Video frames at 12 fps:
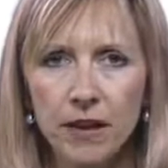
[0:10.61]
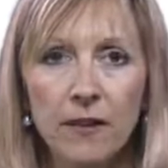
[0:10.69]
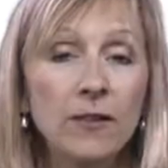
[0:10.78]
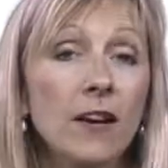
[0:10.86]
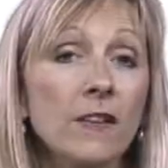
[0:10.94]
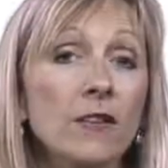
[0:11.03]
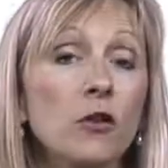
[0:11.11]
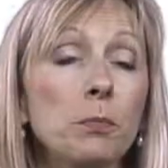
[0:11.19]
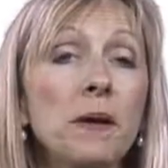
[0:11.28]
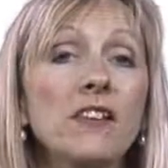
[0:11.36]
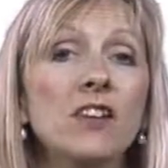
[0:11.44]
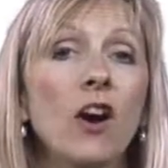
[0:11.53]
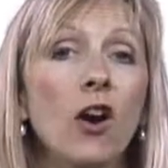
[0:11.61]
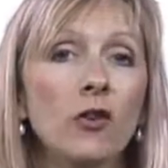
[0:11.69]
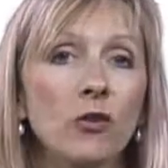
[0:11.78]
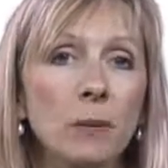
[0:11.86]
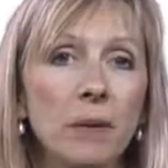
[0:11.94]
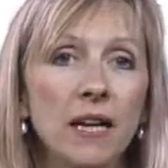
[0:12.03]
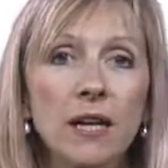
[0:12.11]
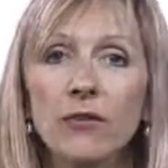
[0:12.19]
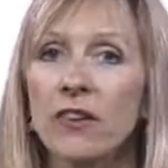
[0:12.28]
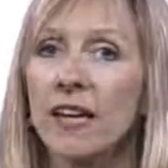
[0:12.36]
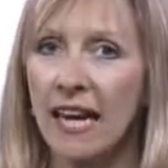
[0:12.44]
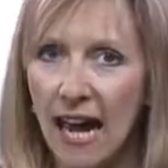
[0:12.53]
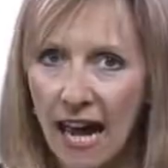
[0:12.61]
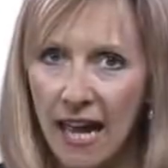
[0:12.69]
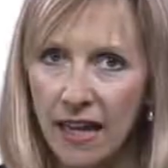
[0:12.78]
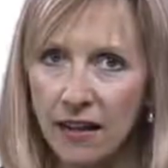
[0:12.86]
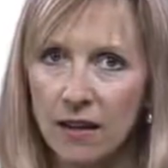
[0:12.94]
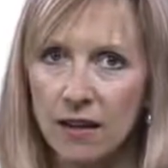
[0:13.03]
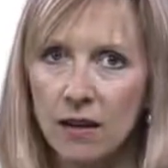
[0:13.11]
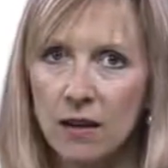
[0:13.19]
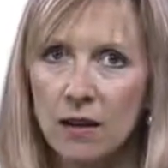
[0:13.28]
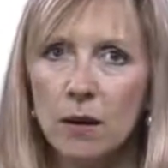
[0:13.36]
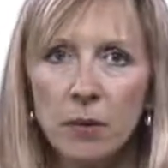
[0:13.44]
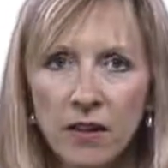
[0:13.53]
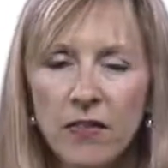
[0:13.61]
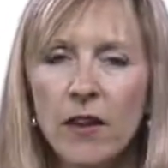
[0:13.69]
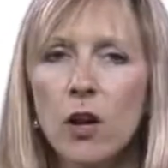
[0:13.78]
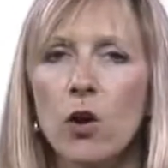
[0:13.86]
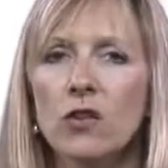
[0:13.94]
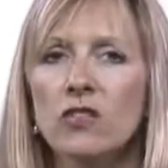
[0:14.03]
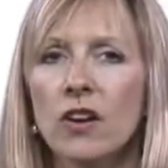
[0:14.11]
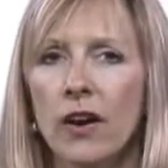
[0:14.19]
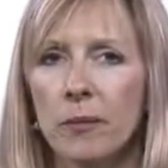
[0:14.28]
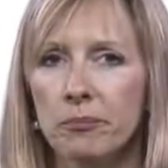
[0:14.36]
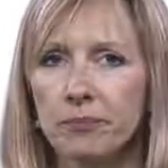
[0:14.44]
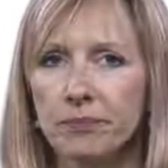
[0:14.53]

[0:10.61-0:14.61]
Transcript: Saxo's Peter Garnry believes it can, but in the long term.